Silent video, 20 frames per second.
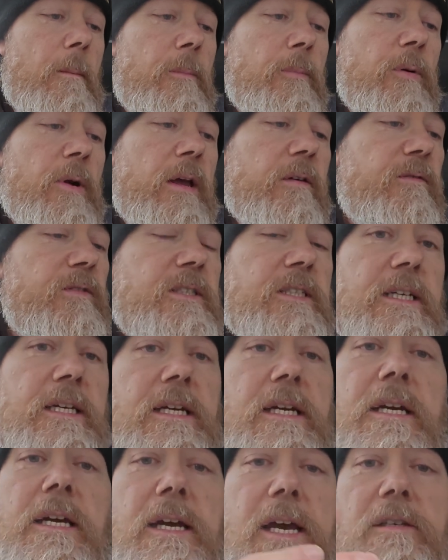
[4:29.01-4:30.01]

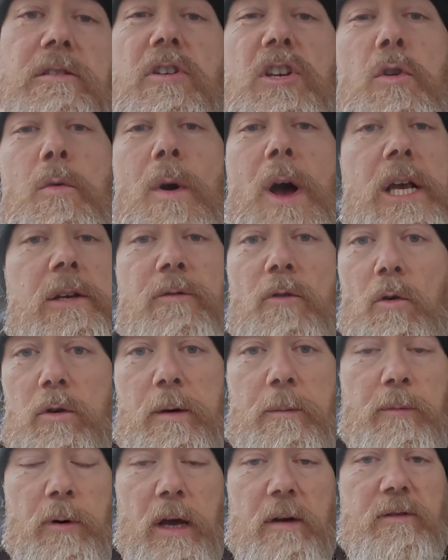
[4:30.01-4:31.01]
Privacy. It's going to ask for all
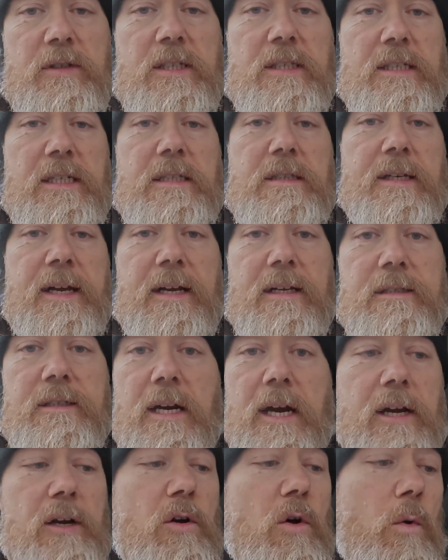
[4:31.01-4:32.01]
your privacy details.
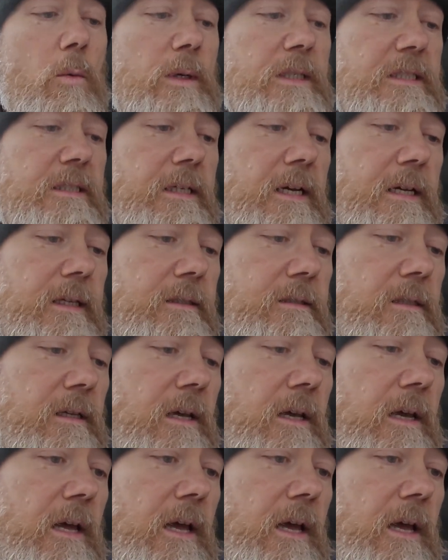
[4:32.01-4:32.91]
It always does.